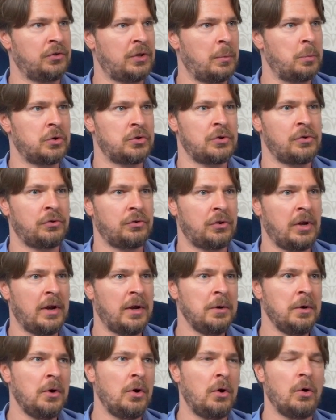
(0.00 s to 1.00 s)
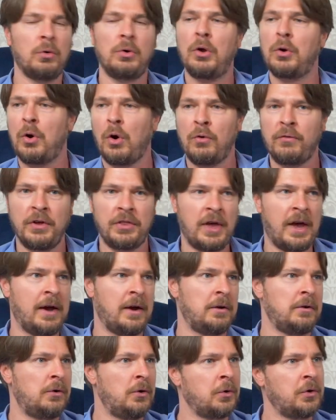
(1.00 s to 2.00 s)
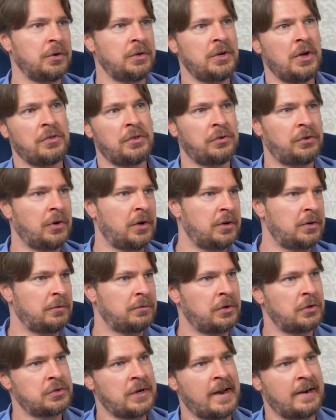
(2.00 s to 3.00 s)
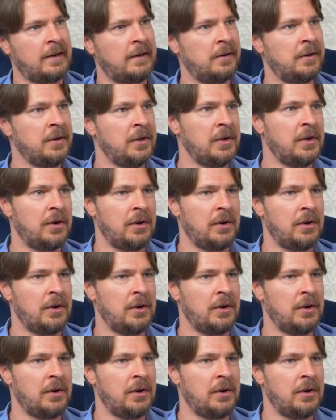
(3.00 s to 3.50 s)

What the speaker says: They would just say, oh, look over there, look on the other side of the channel,